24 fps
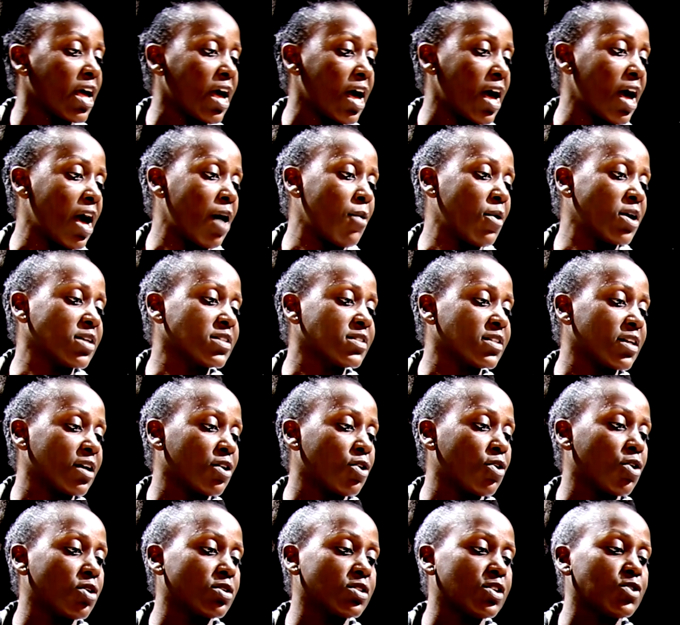our
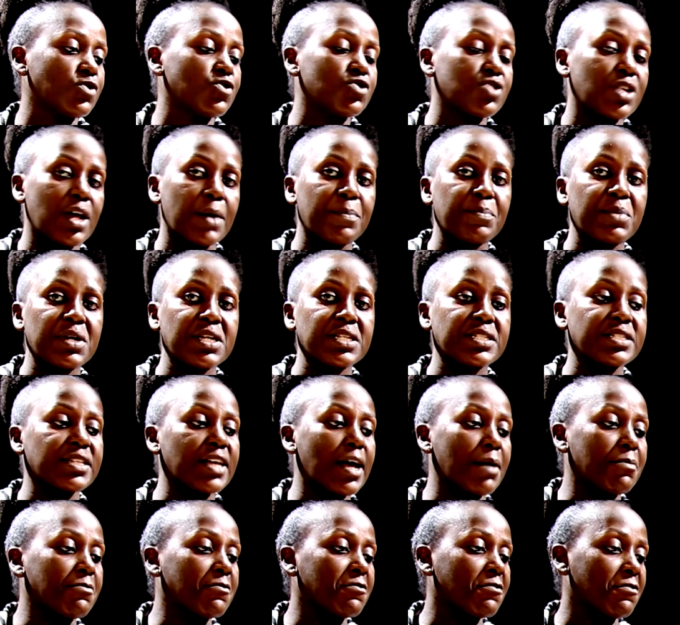second
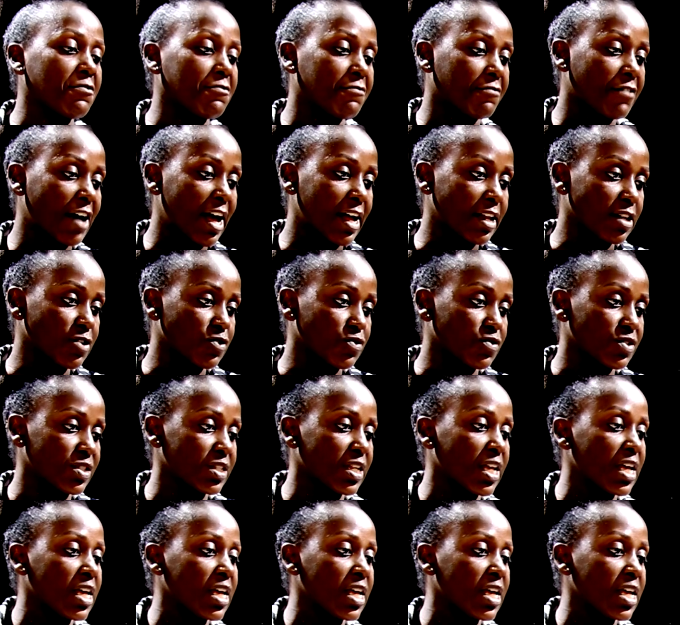trapezium values